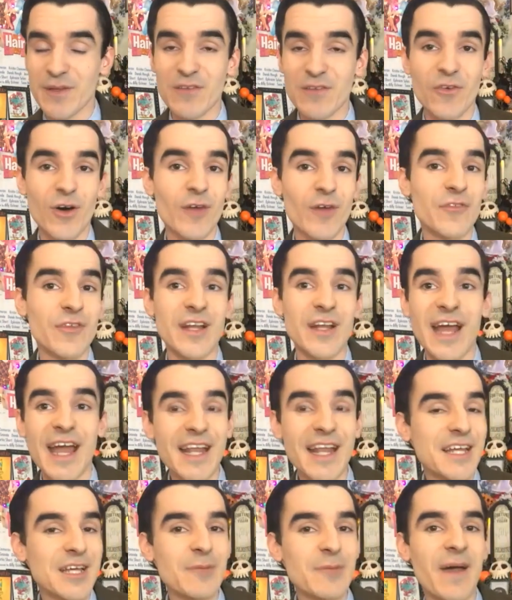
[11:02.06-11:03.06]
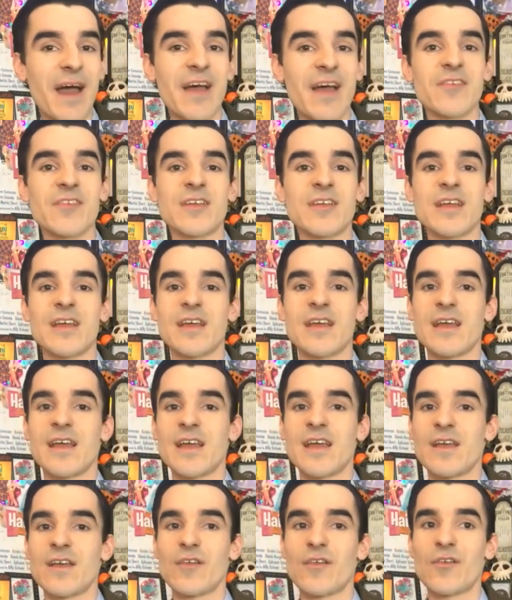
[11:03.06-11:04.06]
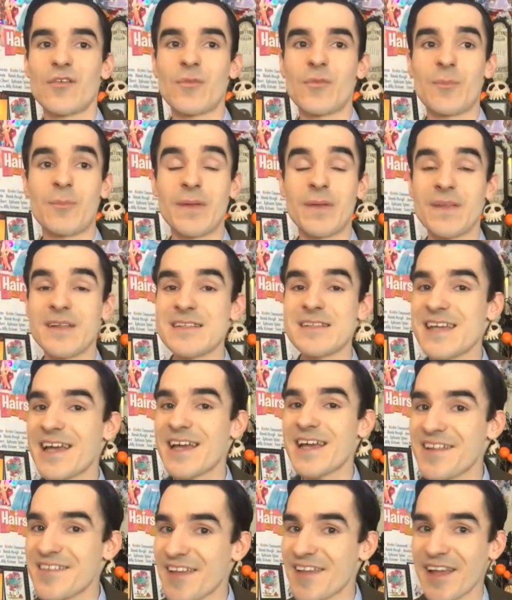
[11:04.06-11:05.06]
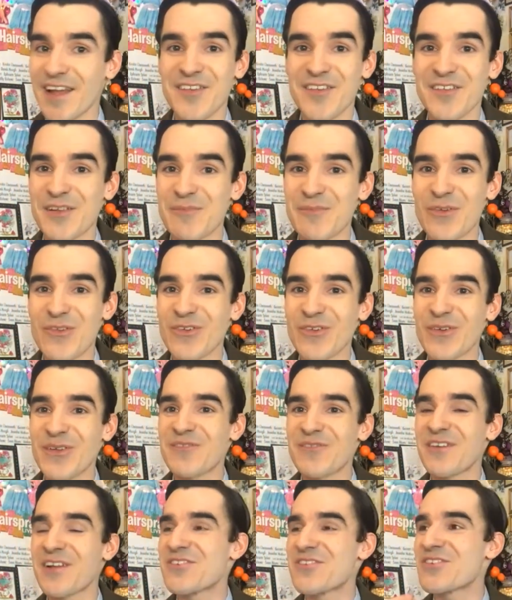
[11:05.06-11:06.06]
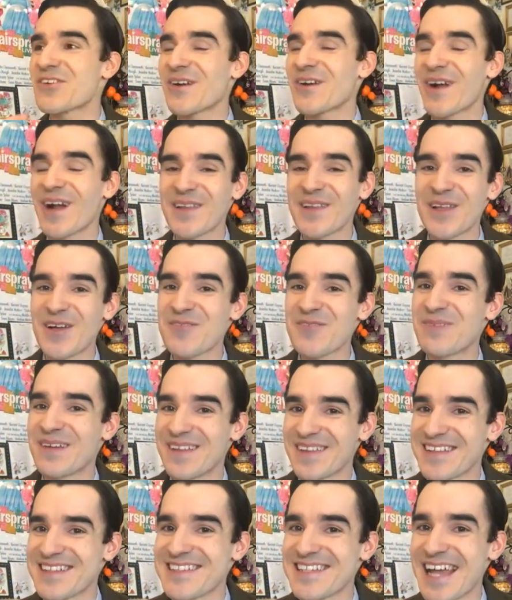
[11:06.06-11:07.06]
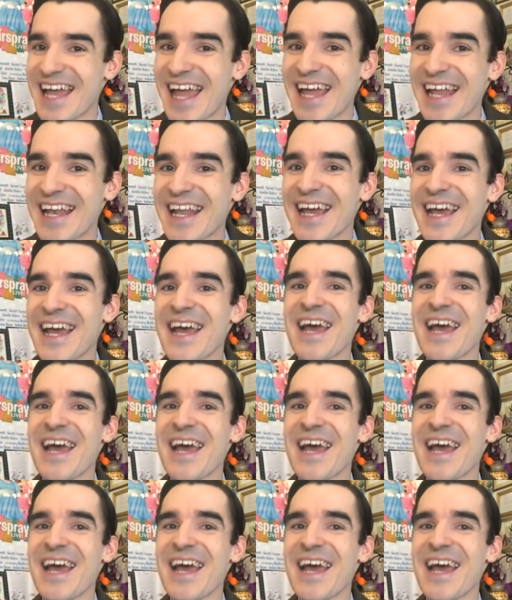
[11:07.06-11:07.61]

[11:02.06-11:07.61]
involved in in any capacity is Bill and Ted's Excellent Musical Adventure. I love Bill and Ted.